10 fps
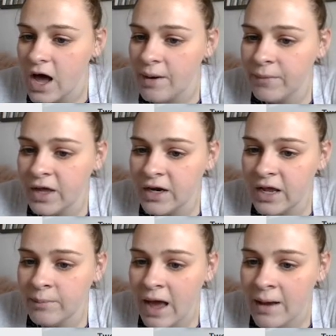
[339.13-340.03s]
A man
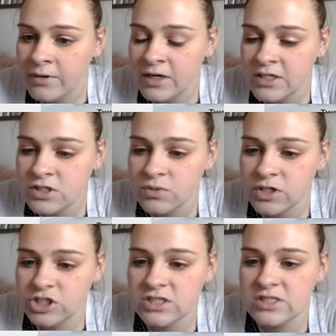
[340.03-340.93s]
named Ebenezer
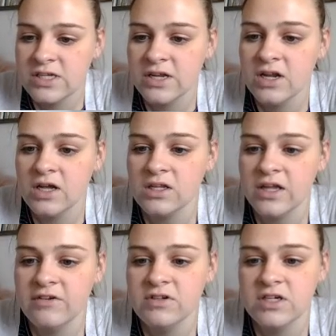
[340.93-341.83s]
Richardson
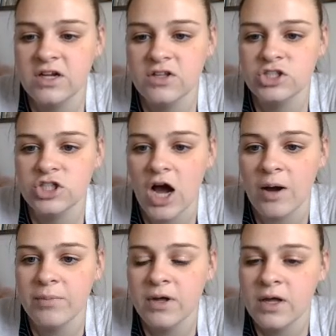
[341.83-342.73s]
lived near the shop.